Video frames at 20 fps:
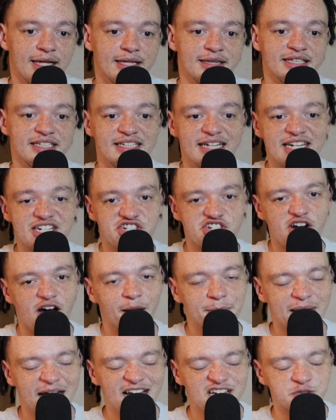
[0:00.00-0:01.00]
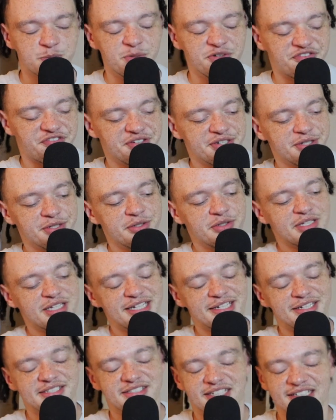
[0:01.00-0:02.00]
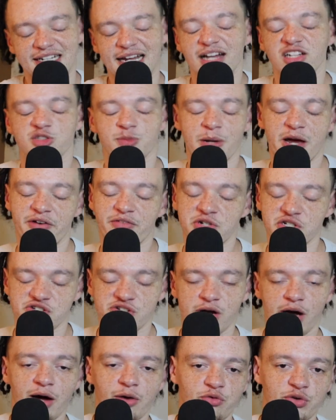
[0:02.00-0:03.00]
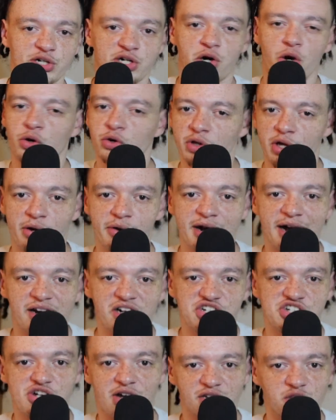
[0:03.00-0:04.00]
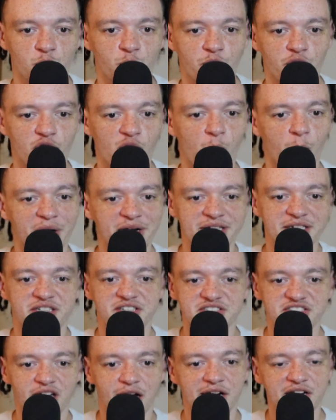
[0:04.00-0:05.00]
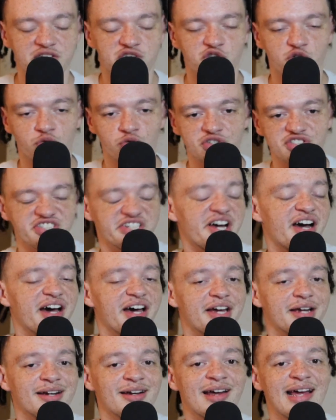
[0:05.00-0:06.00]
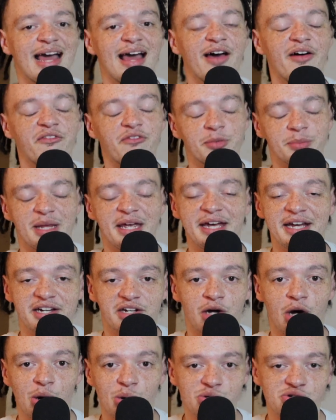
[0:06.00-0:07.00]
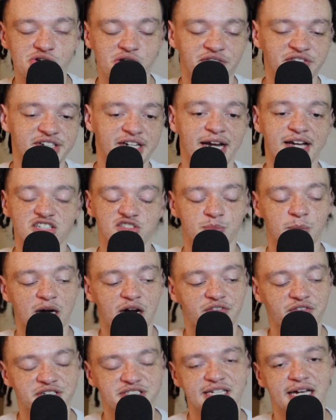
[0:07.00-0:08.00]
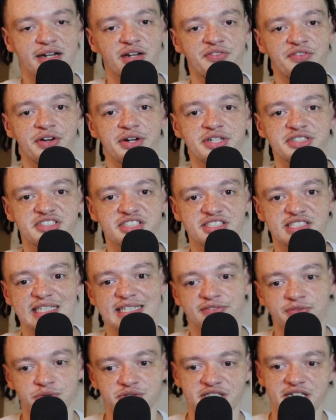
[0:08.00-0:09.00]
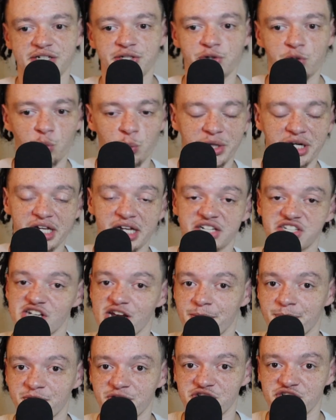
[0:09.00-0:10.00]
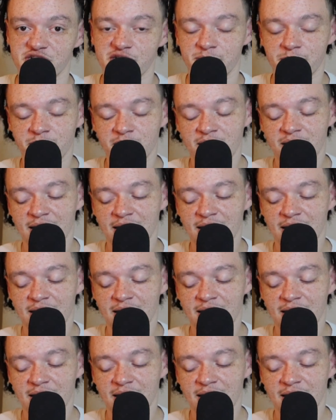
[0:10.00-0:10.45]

The next job that has been filled is the Dallas Mavericks job. Rick Carlisle kind of shocked the world when he decided to resign from the head coach of the Dallas Mavericks. Had a very successful tenure, winning a championship.